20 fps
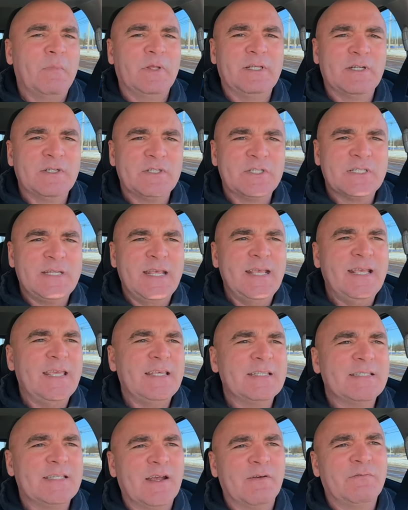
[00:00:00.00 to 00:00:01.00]
but there's
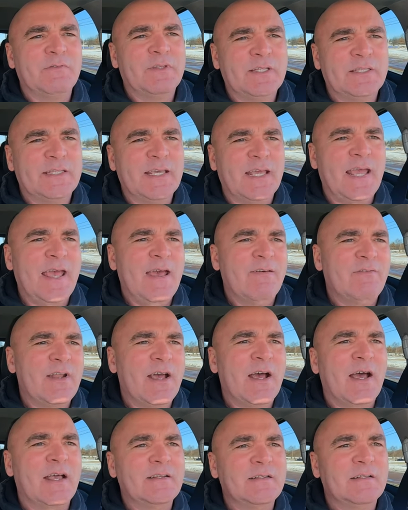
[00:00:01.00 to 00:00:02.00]
sneaky stuff that they have
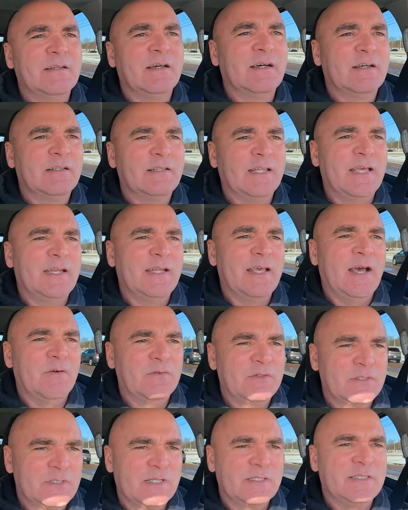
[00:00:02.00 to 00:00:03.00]
not uh, let
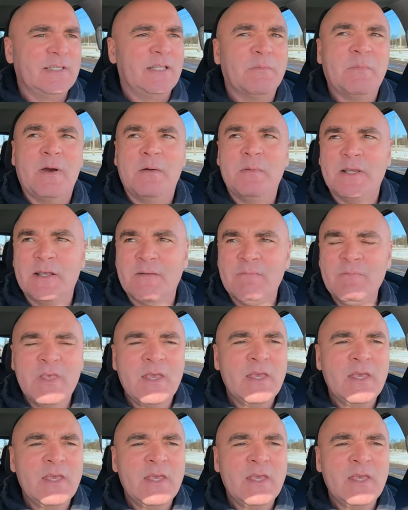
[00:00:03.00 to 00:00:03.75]
out to see the public.